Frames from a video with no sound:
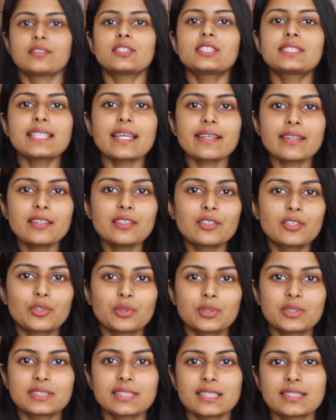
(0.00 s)
The second
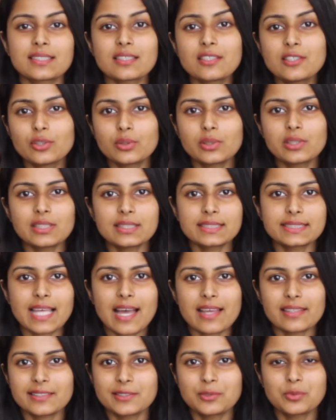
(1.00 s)
course is a noodle
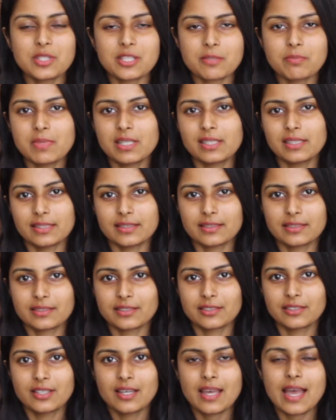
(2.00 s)
salad with millet
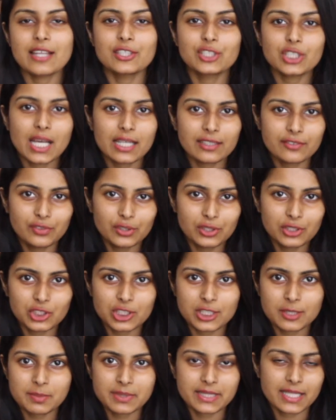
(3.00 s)
and jackfruit
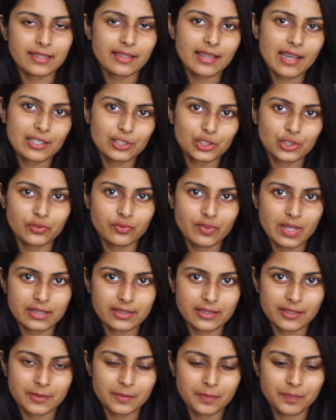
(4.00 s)
chips and cashew
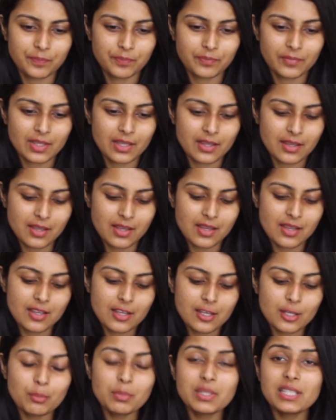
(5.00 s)
feta.
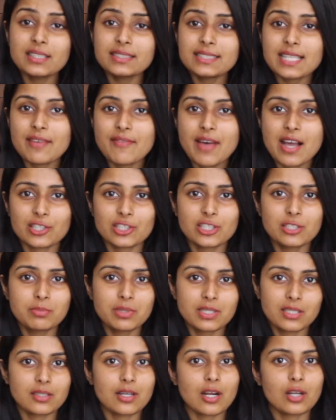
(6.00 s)
Millets have actually
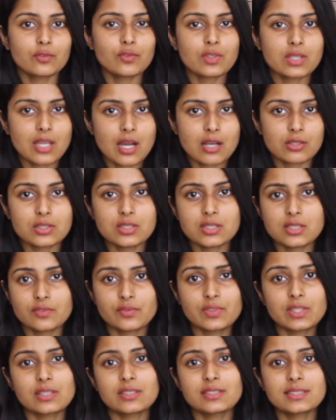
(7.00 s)
been around for thousands
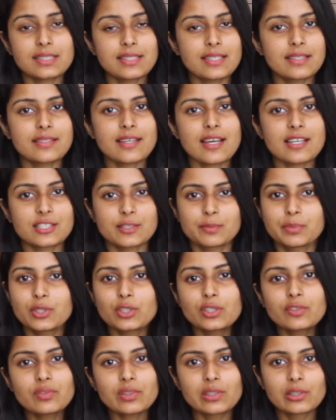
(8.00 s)
of years in India as a
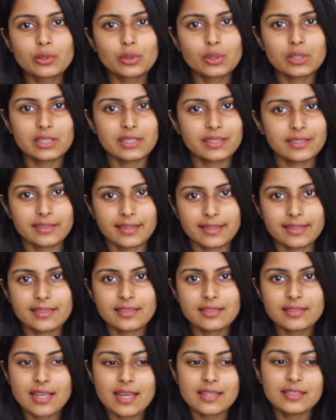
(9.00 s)
beautiful local
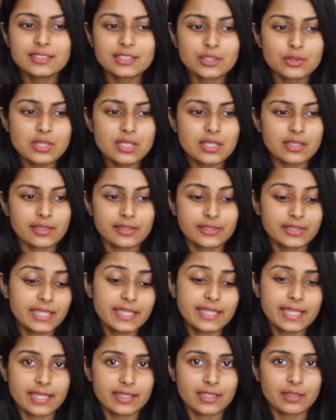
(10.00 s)
ingredient, and it's only
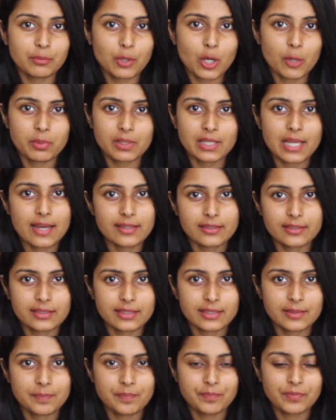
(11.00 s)
regaining
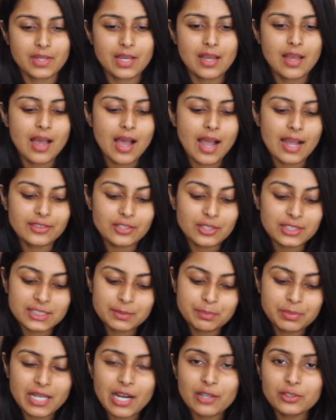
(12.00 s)
popularity. I thought
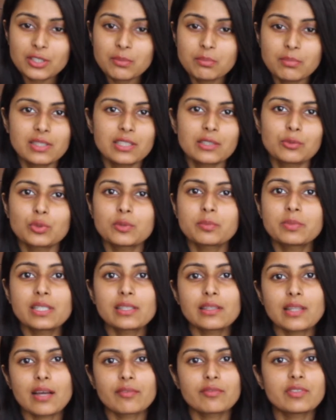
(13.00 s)
sprouted millet would be
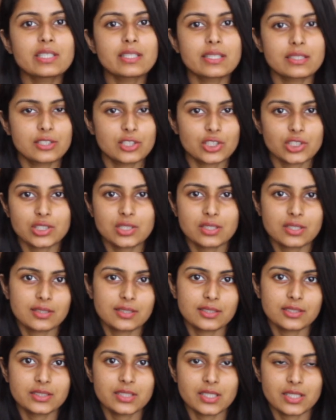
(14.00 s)
a lovely addition to
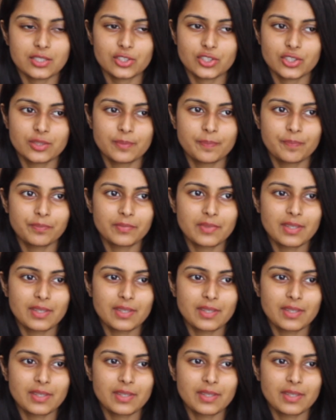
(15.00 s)
this dish.